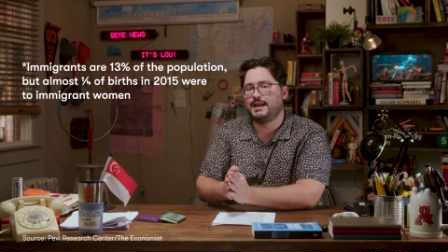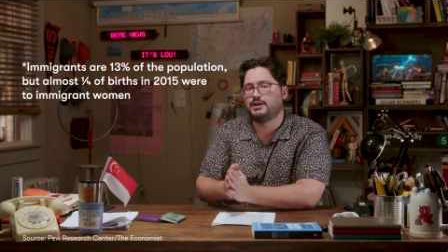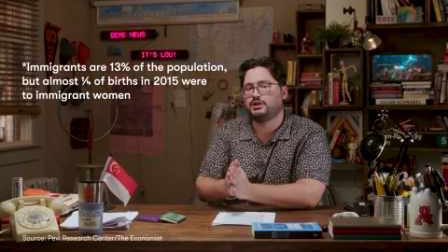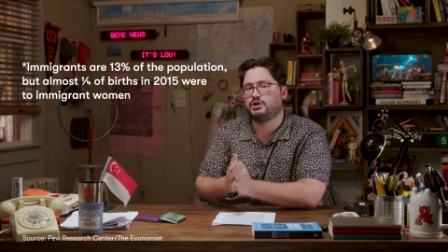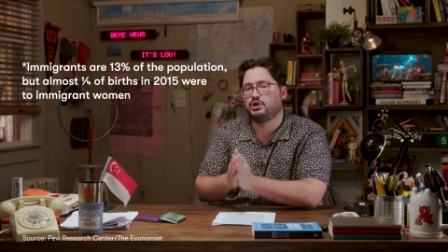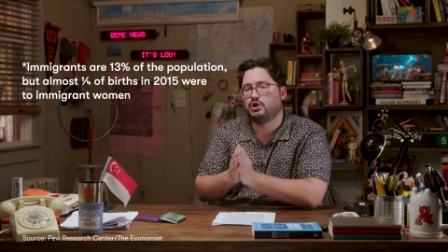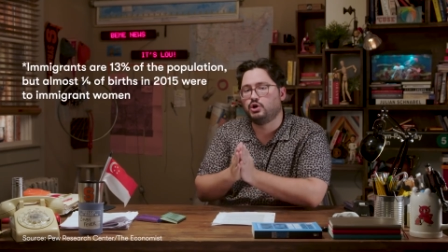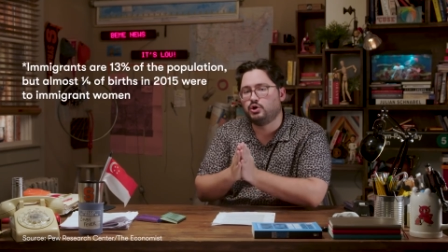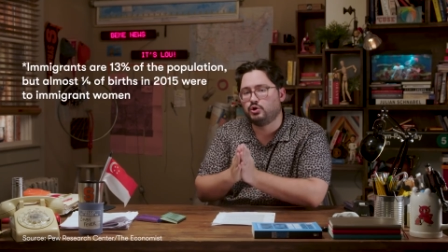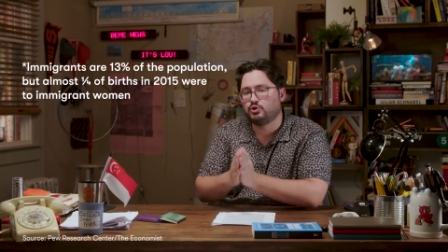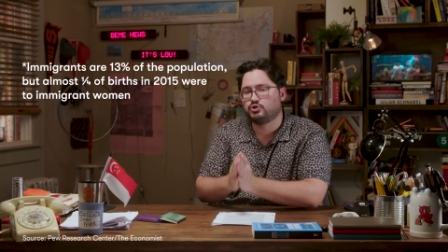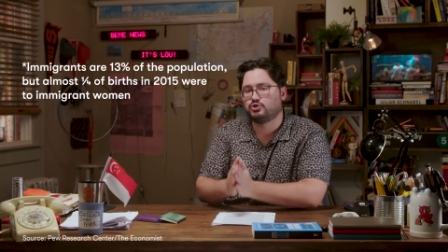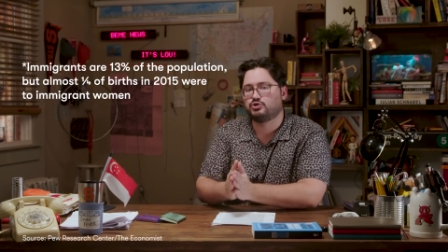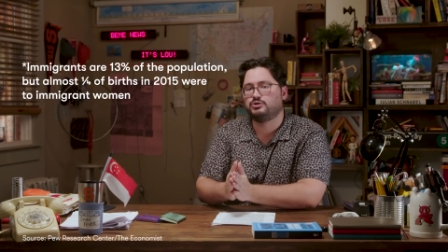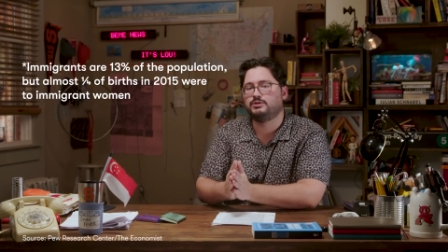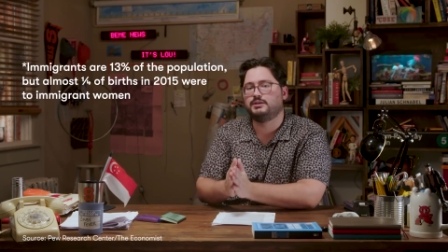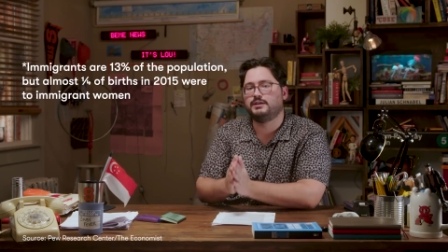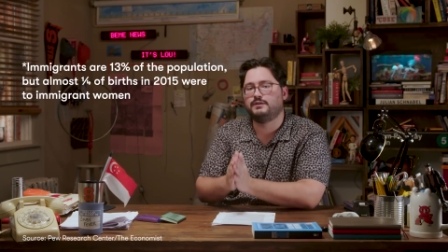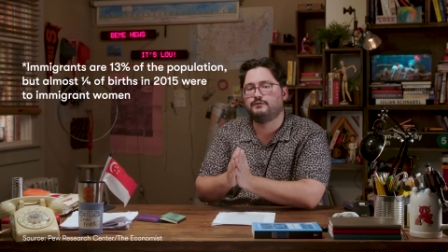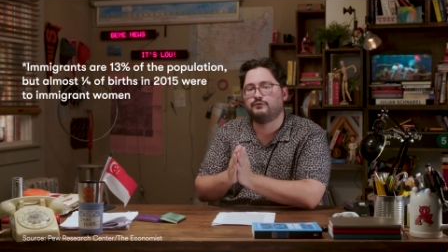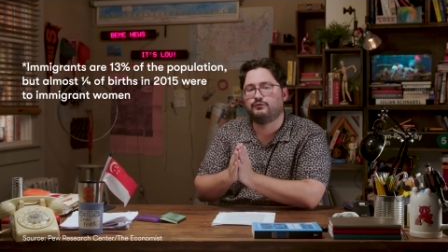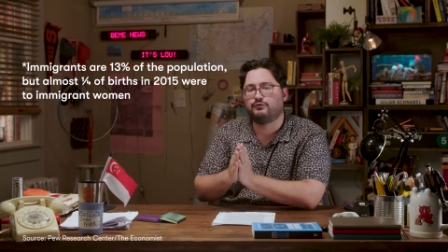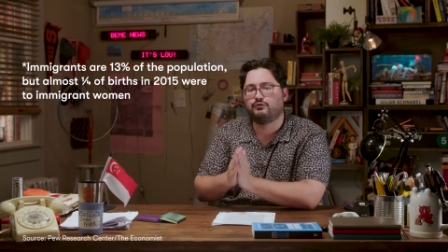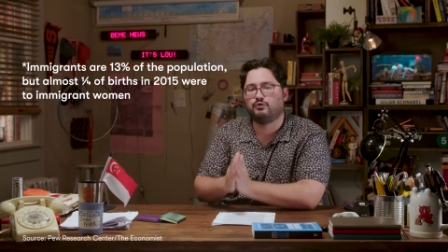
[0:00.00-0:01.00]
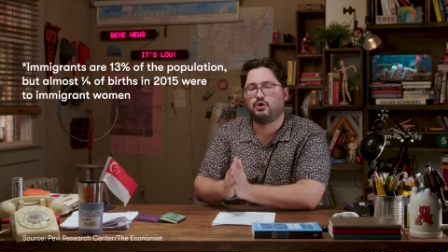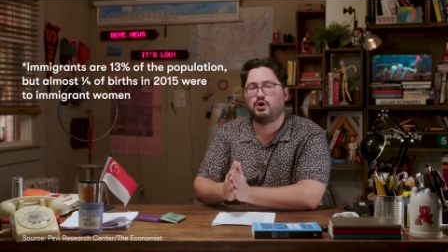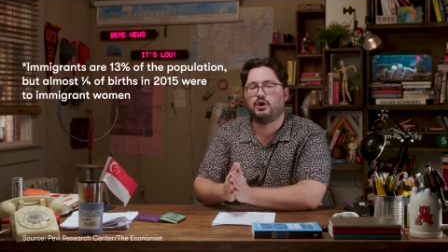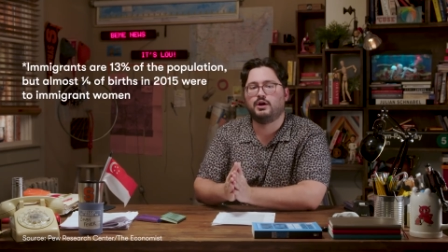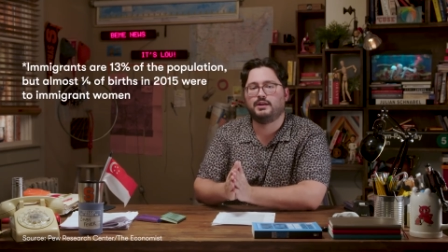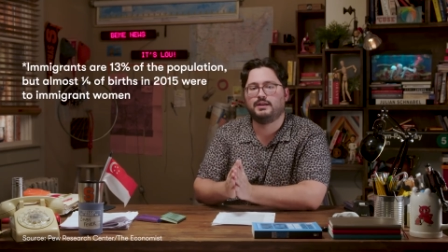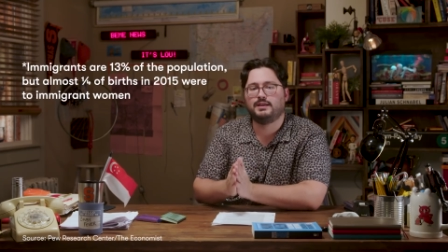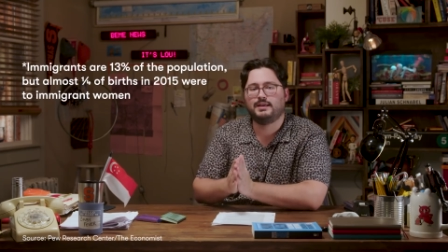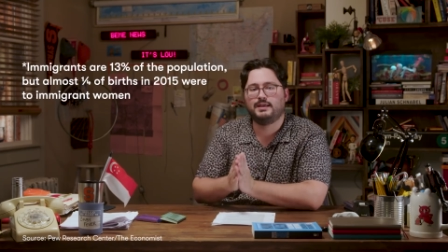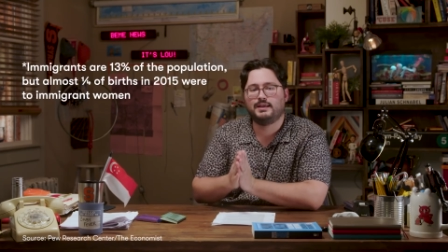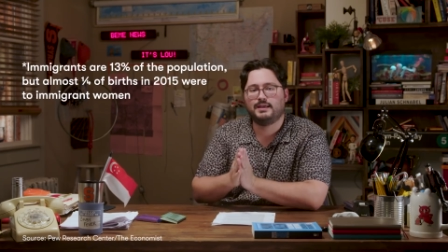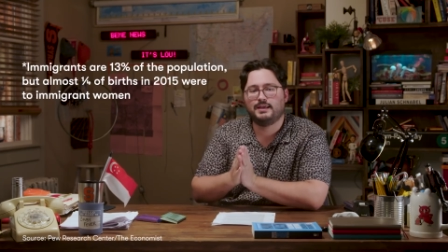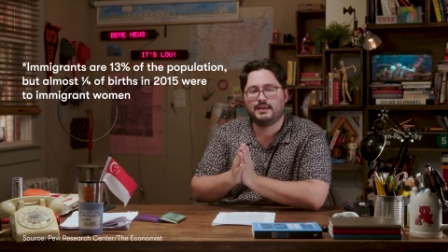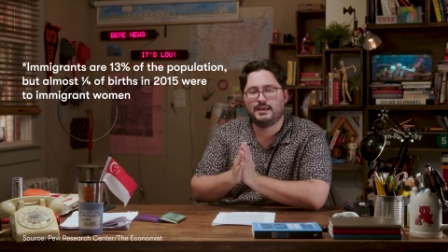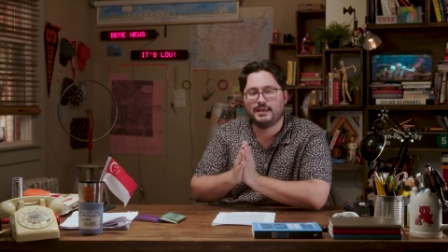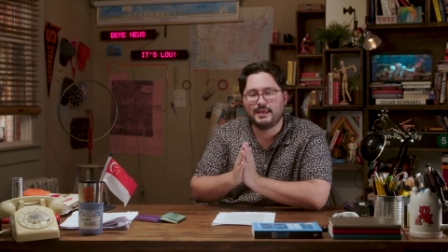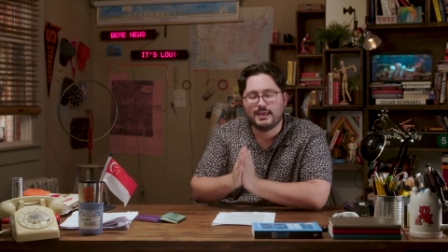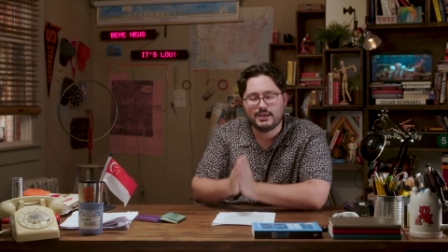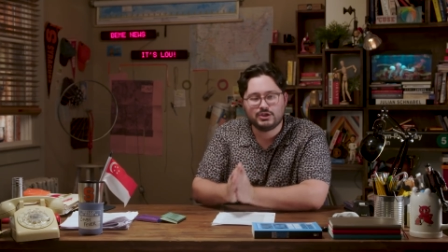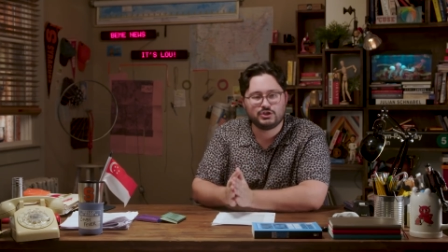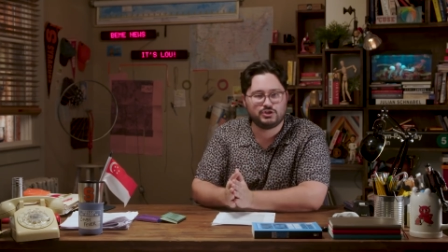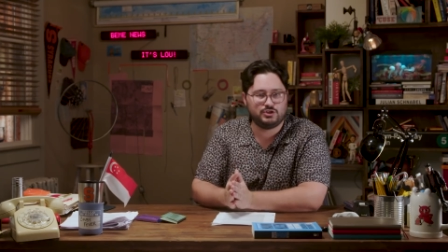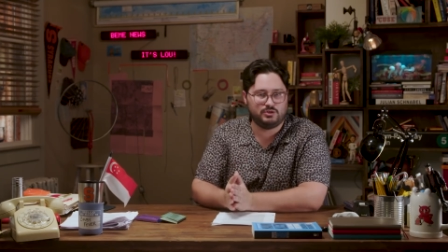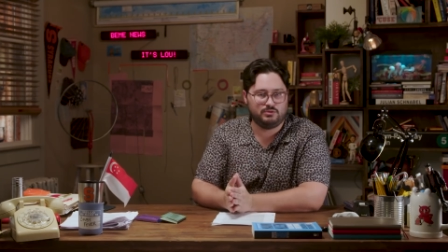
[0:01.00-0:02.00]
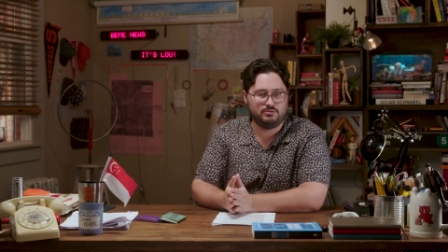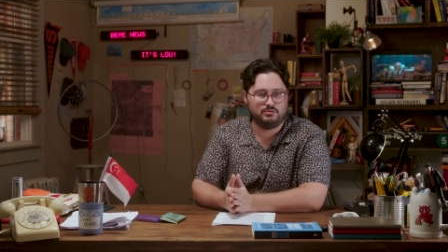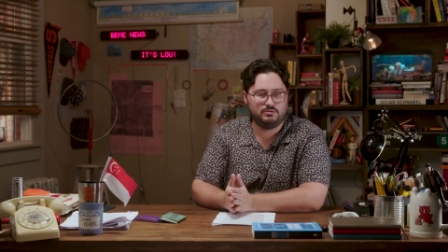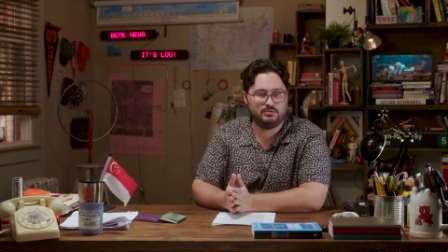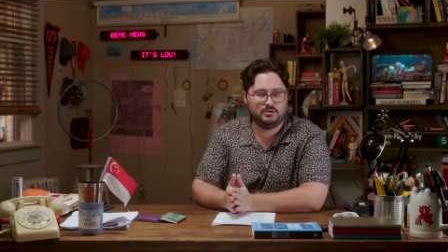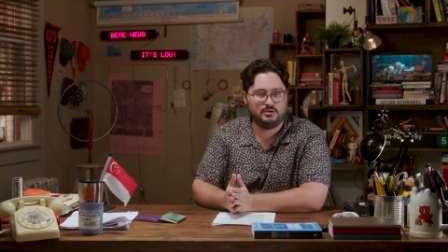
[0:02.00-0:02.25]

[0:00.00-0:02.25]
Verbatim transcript: and culturally fraught issue.